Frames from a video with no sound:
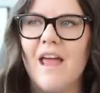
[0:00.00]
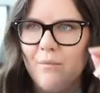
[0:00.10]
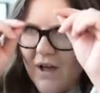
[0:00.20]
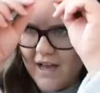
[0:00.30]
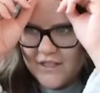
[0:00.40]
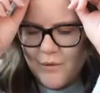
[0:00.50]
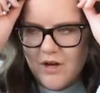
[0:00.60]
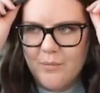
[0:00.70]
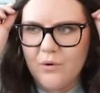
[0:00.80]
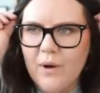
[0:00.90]
will ask you a
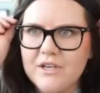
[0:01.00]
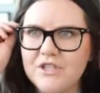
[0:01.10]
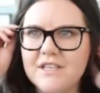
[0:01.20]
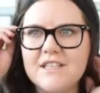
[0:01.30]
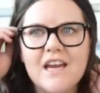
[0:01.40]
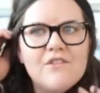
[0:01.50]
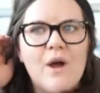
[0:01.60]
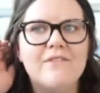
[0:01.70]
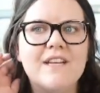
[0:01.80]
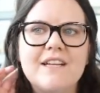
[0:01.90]
couple questions, and you
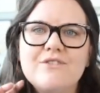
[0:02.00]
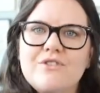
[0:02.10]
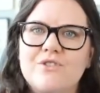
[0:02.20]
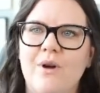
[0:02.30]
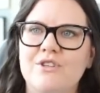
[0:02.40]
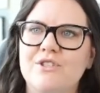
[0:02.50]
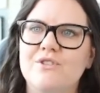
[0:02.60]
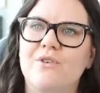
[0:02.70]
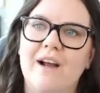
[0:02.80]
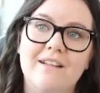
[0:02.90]
have to answer these questions
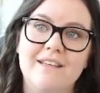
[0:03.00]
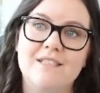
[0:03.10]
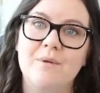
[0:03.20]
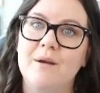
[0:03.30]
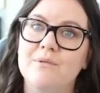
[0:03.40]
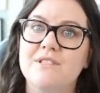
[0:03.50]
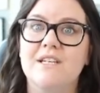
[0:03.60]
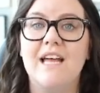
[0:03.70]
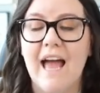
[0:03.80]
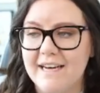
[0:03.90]
correctly to be able to
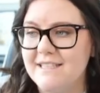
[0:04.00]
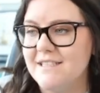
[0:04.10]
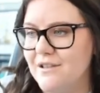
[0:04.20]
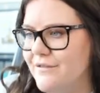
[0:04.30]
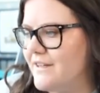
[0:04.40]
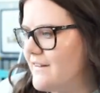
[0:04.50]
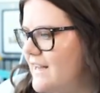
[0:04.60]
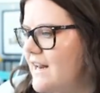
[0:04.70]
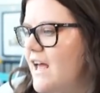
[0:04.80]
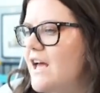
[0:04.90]
head to Sylvan
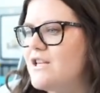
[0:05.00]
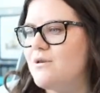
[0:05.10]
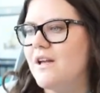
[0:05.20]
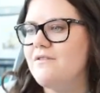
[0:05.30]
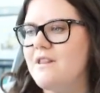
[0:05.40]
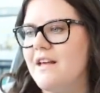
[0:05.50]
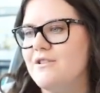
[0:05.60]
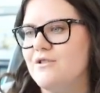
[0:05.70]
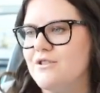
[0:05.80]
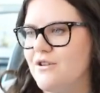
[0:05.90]
Glade. So I'll give you the
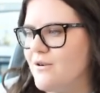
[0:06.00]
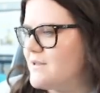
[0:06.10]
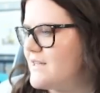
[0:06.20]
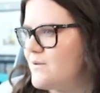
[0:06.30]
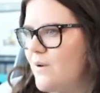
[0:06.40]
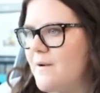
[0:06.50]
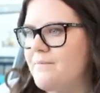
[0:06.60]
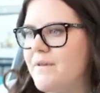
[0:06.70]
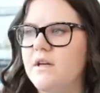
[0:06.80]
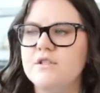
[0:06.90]
answers to those as well.
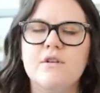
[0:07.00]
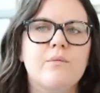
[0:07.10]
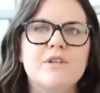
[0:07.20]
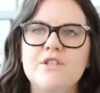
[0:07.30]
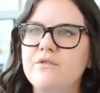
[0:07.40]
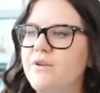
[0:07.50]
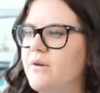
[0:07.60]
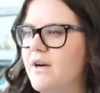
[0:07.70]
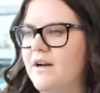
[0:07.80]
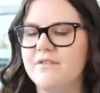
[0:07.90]
So then once you've viewed
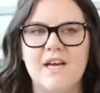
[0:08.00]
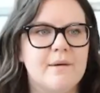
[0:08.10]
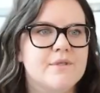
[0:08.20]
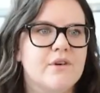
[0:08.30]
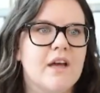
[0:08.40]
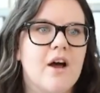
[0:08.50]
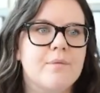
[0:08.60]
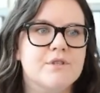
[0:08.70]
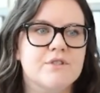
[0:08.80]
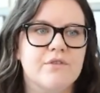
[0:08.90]
it enough times, you'll get
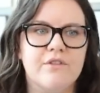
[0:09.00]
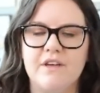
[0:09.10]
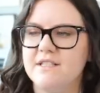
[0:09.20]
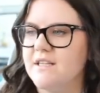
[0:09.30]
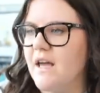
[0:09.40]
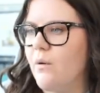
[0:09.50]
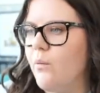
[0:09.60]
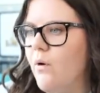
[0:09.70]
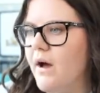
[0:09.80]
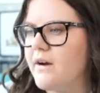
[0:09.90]
options for things like
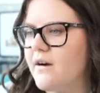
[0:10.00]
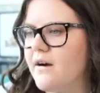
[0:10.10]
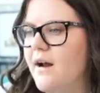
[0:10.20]
water,